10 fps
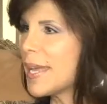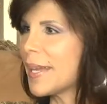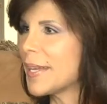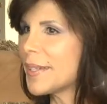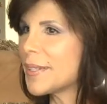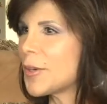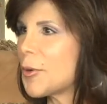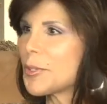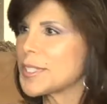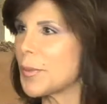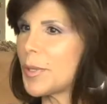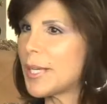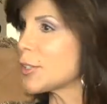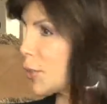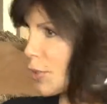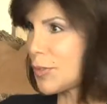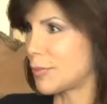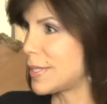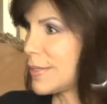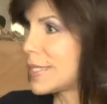get it over someone else?
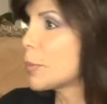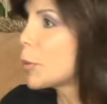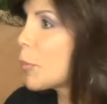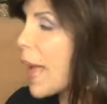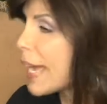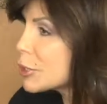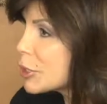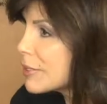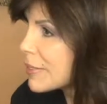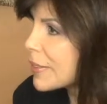Just simple passion?